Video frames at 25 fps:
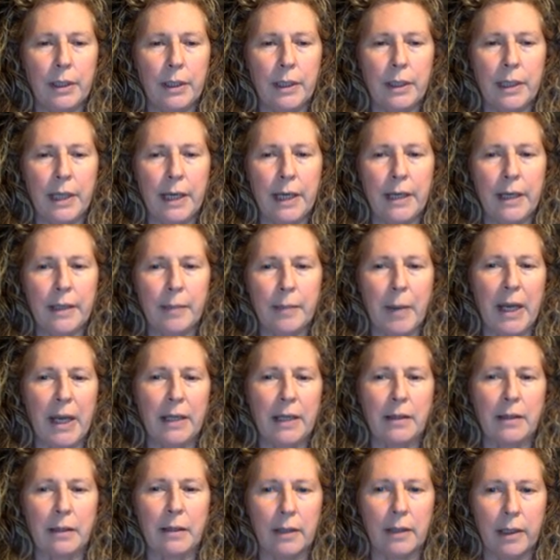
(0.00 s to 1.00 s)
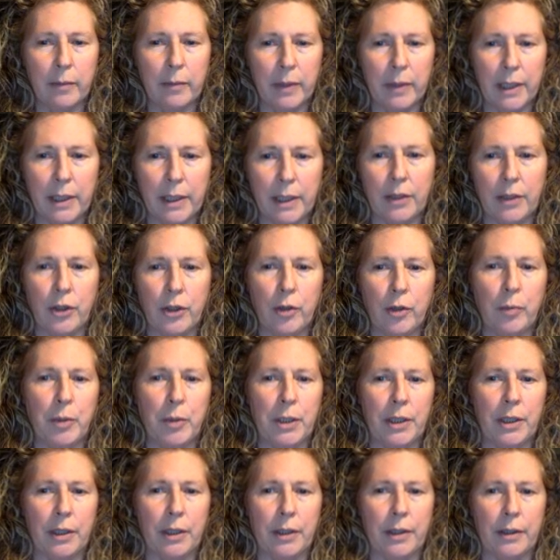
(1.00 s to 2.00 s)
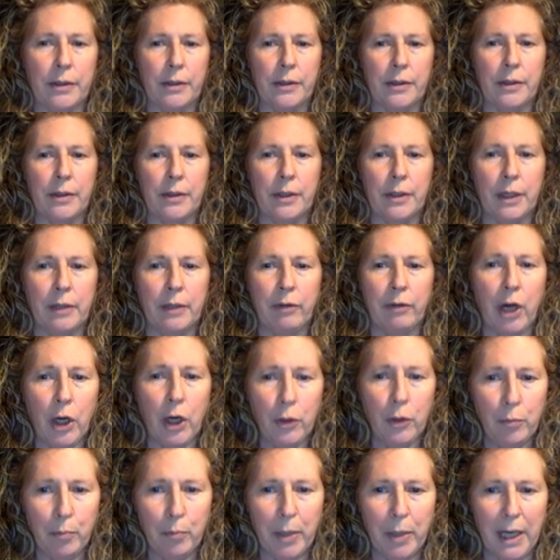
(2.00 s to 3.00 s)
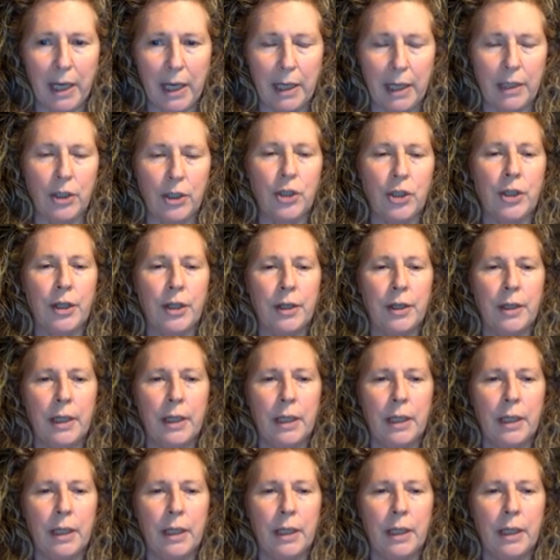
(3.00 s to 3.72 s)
take us back to the Networking Superstars kind of homepage.